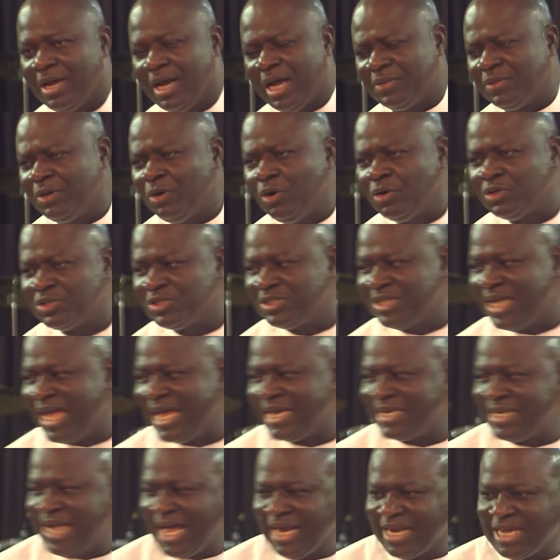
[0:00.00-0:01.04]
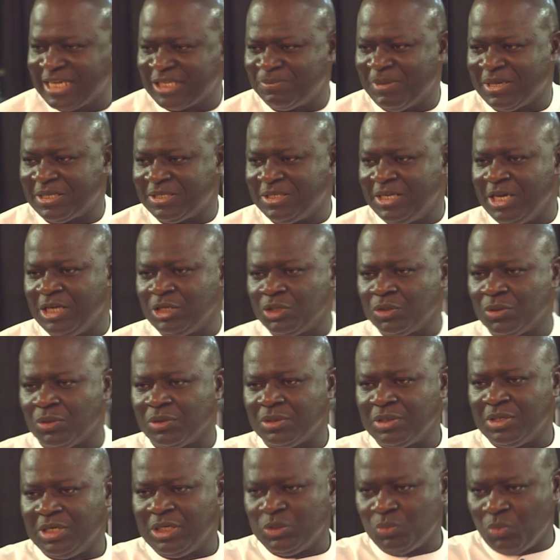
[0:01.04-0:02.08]
And the Lord said, That
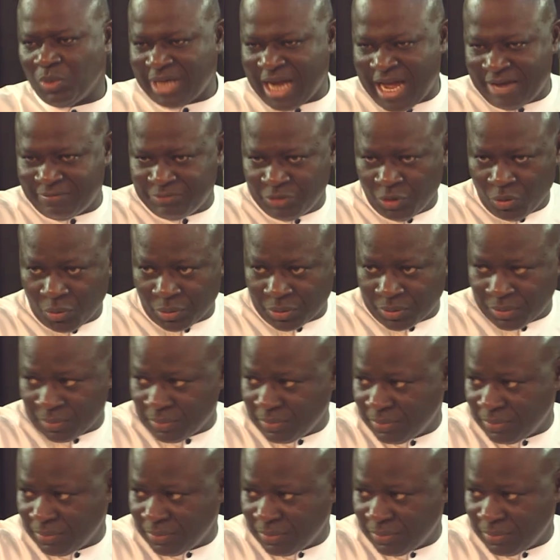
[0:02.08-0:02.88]
expectation is what I have done.